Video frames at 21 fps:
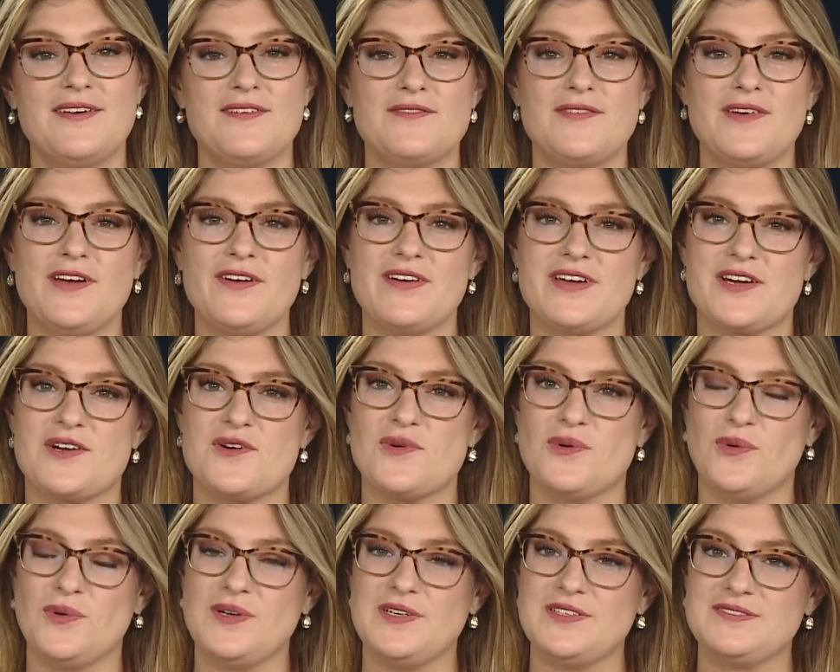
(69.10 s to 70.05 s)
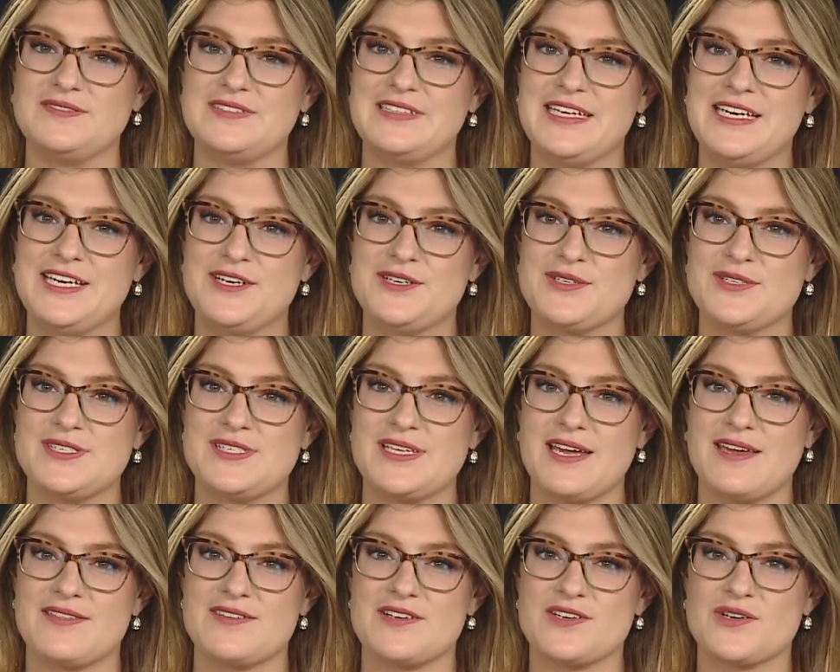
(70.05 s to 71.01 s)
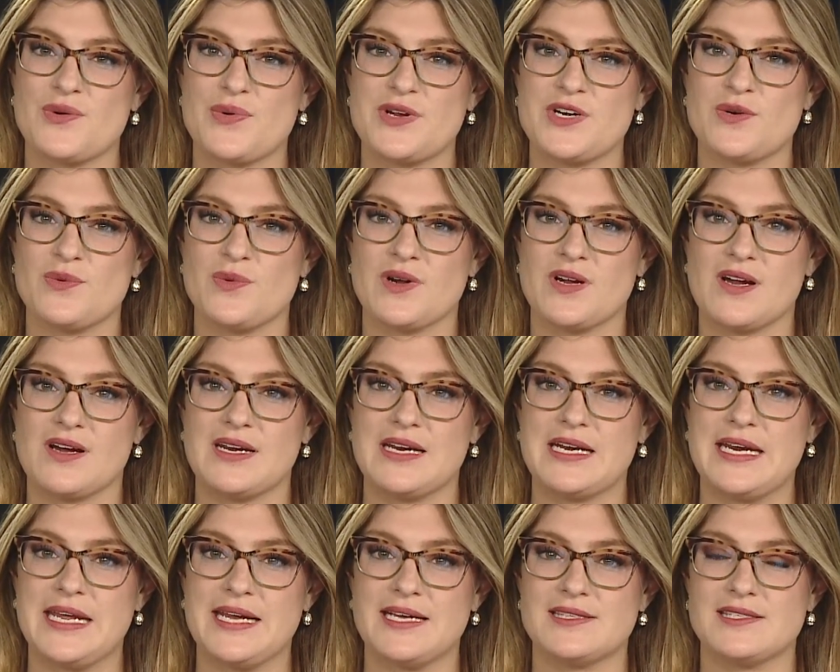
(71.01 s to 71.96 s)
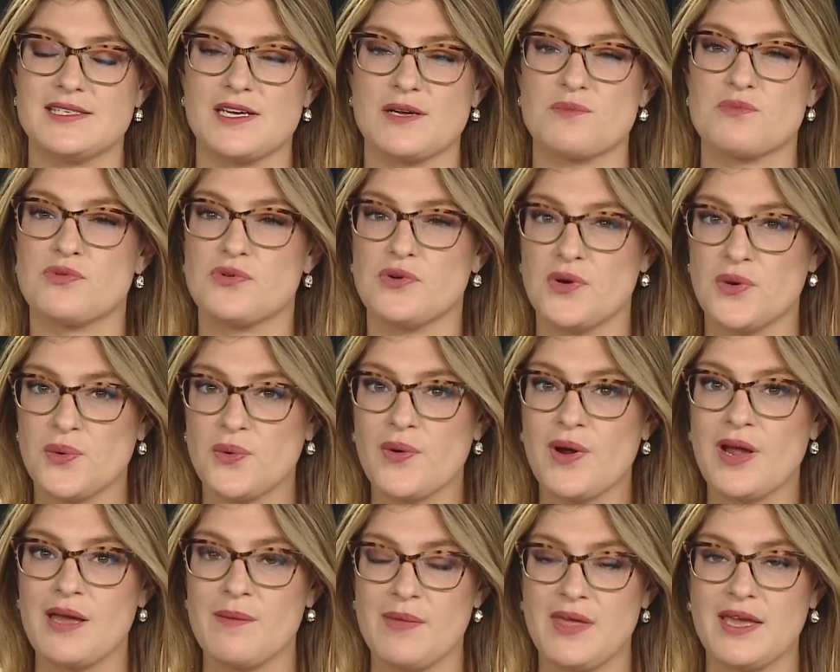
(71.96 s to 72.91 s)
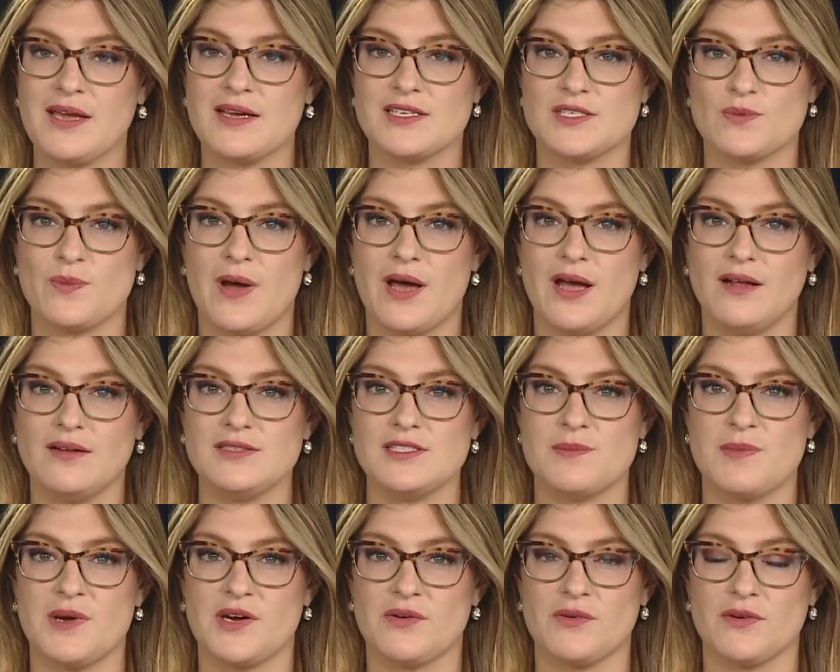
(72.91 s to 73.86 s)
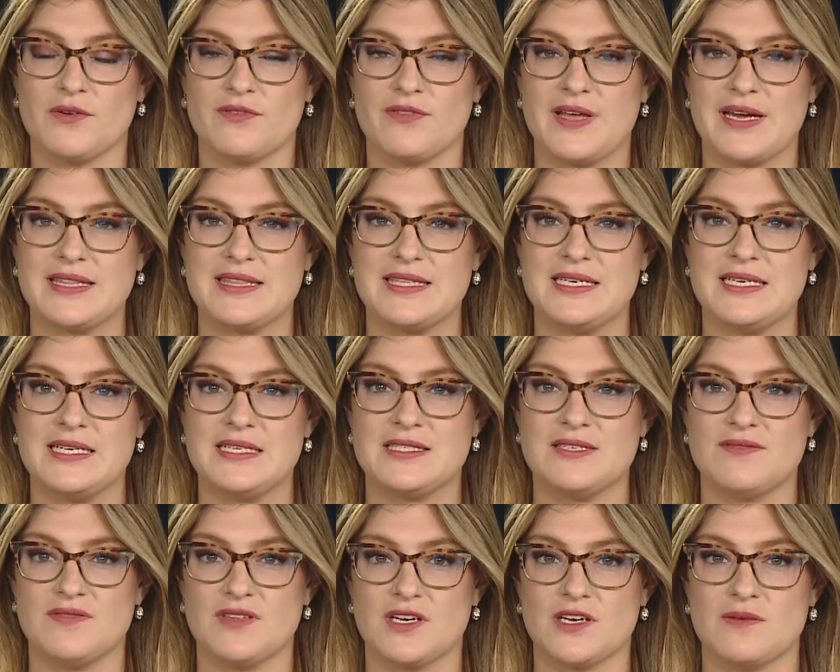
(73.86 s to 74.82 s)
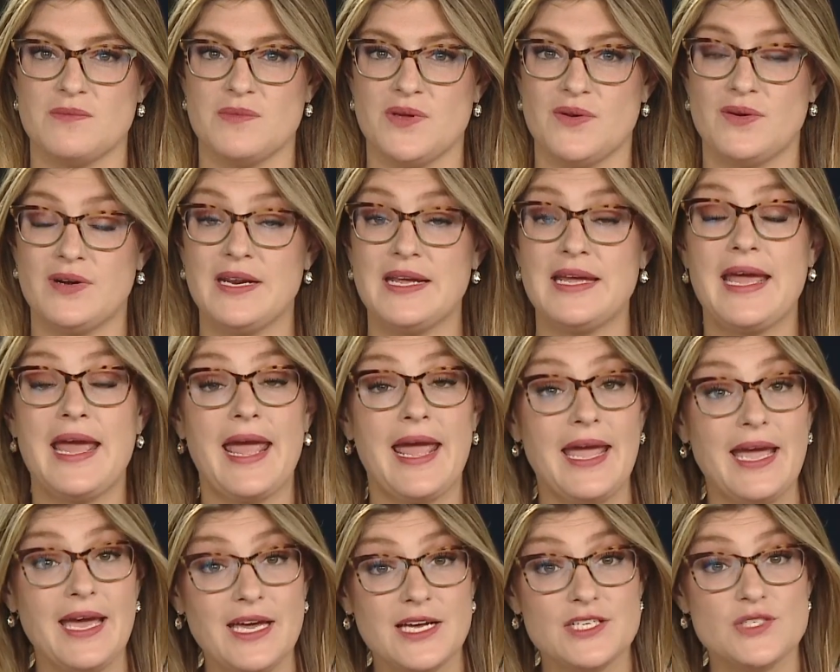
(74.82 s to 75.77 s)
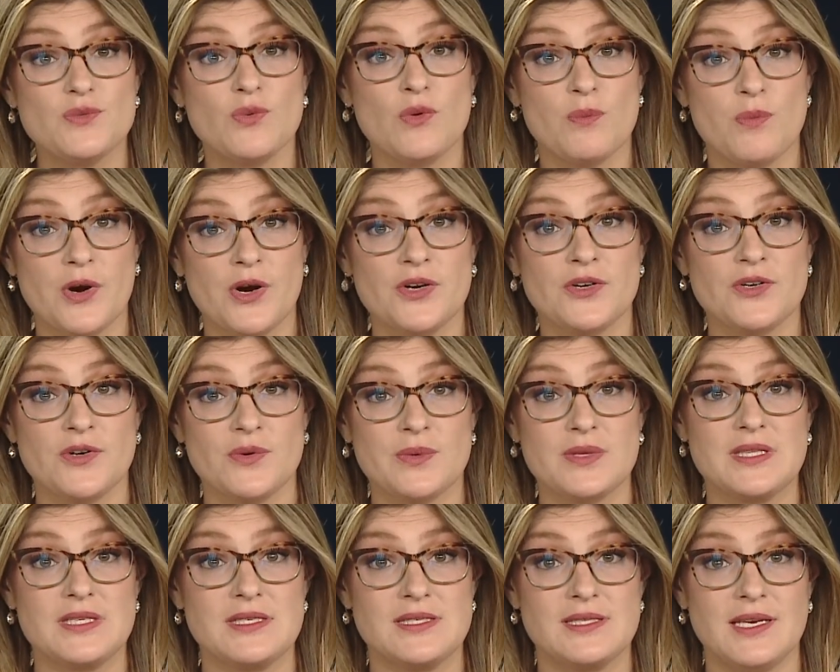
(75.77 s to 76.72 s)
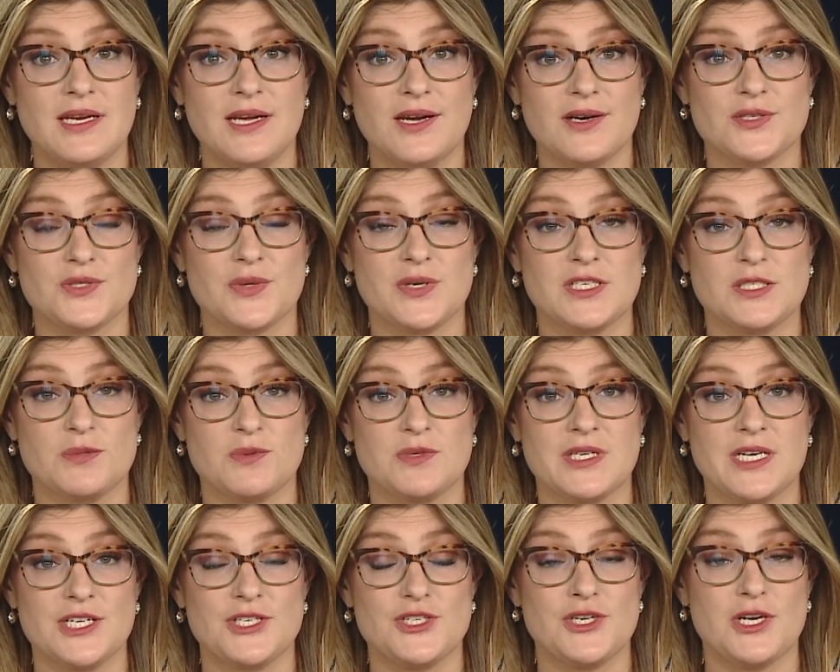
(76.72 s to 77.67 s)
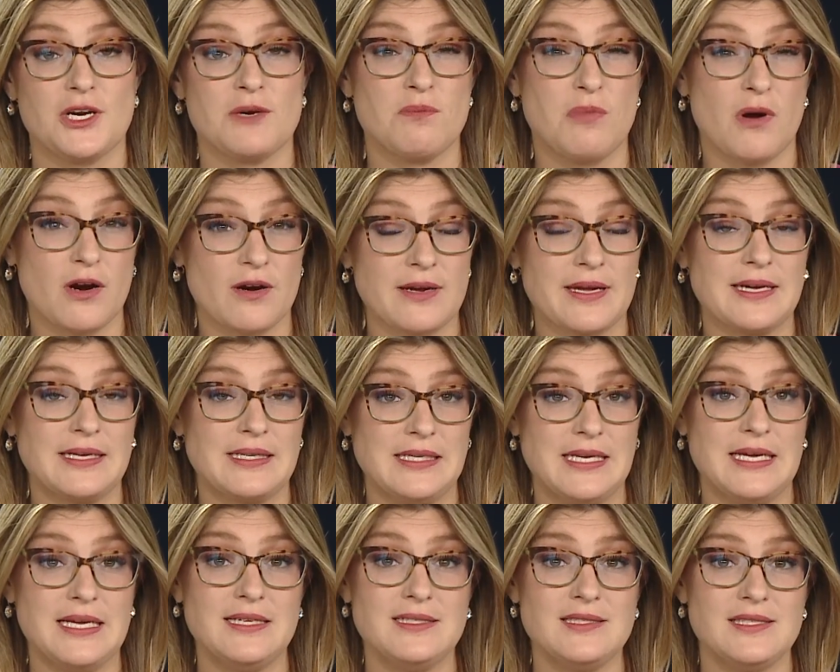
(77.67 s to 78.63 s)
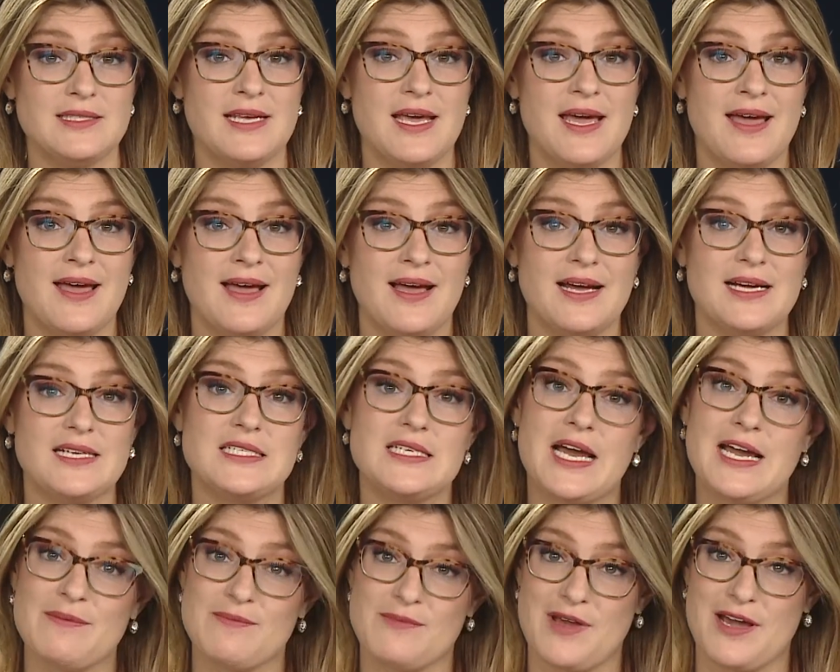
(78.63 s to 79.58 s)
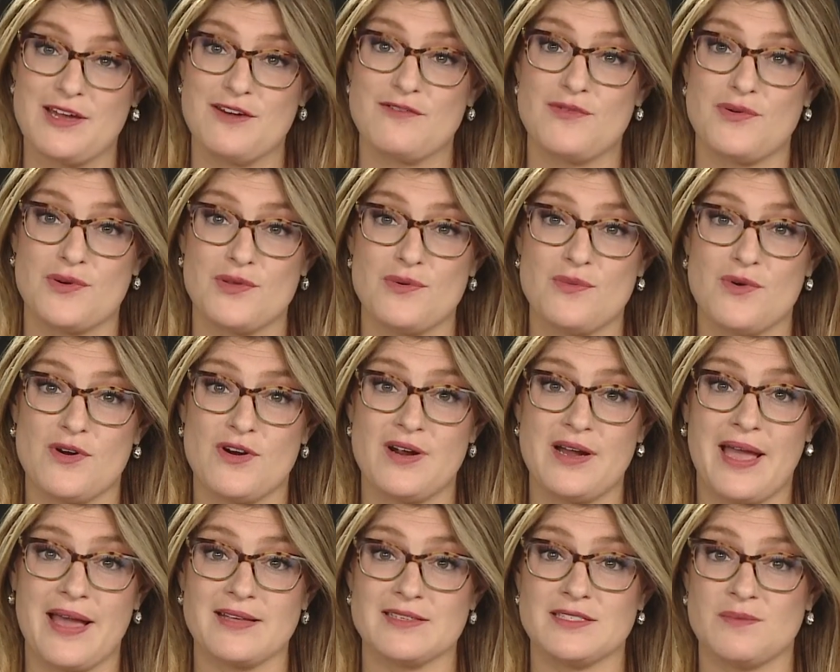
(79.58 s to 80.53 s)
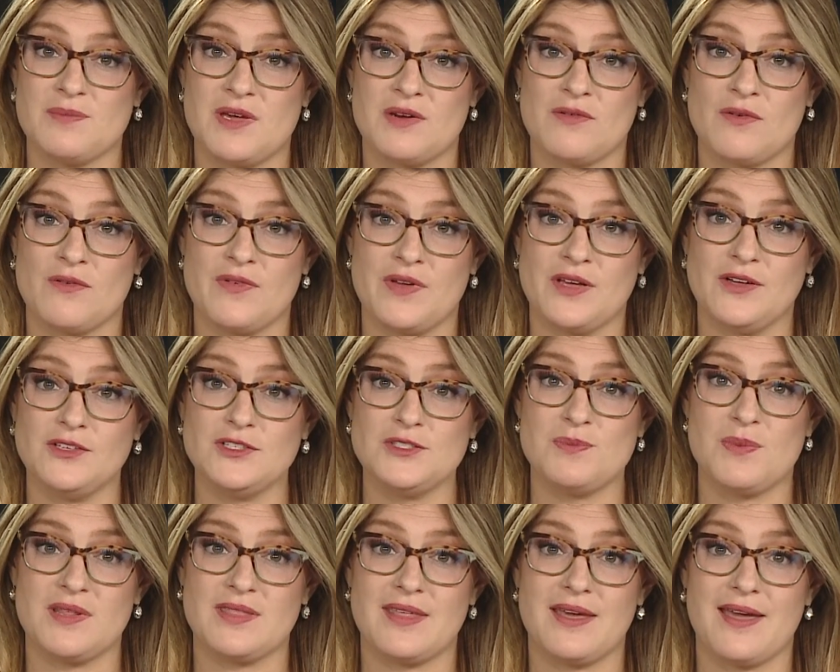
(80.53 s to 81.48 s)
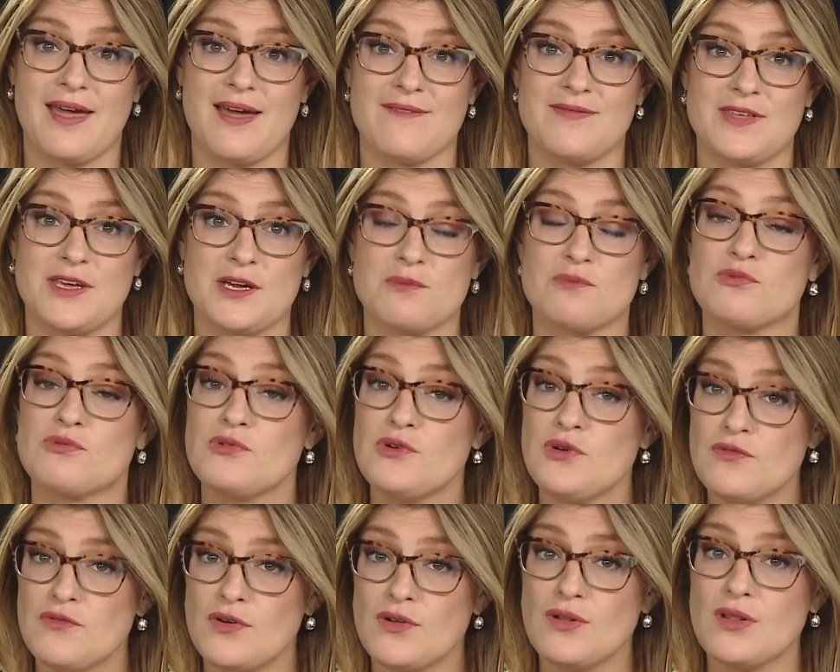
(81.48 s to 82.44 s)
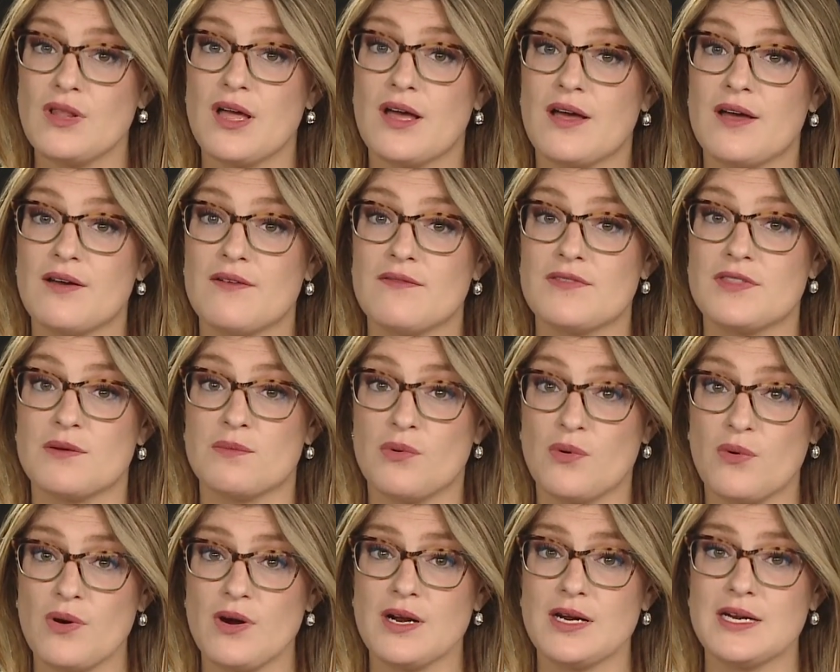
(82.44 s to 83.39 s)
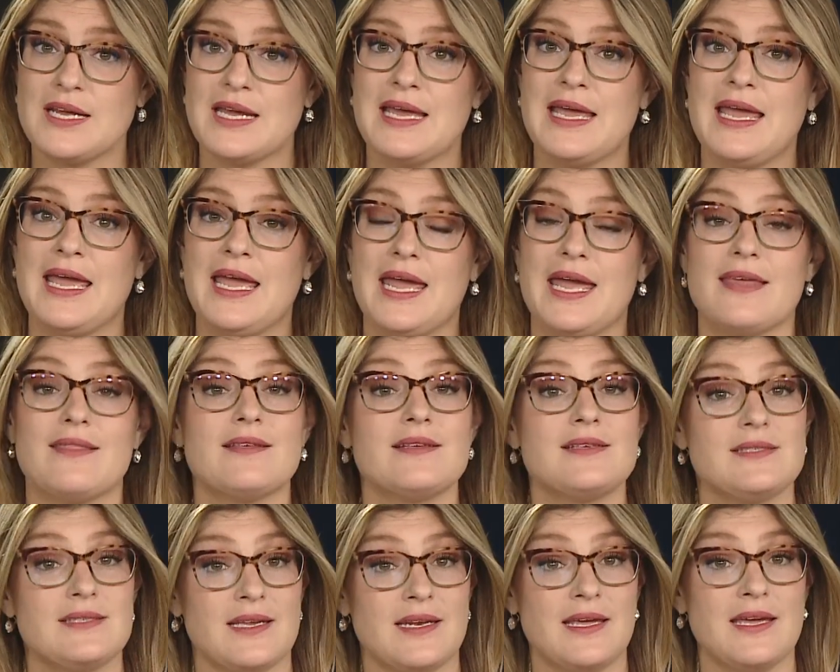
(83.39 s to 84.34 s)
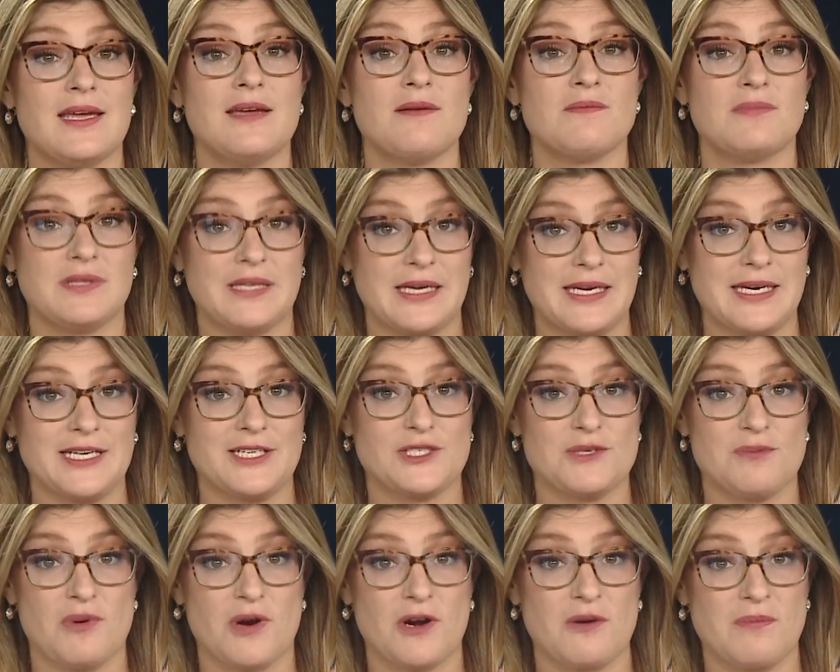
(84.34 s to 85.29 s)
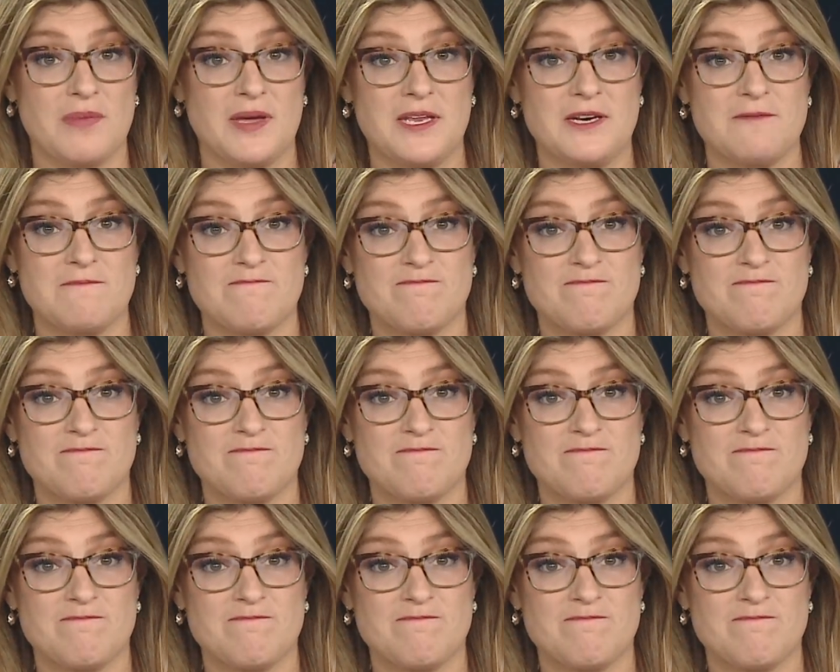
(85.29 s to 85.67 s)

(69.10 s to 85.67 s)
Very cool. Leaders say they're going to work on enhancing programming as well to better reflect the needs of the community and will partner with the city on transportation and parking needs. A timeline for the work hasn't been revealed, but they have the approval of the board and the city planning department.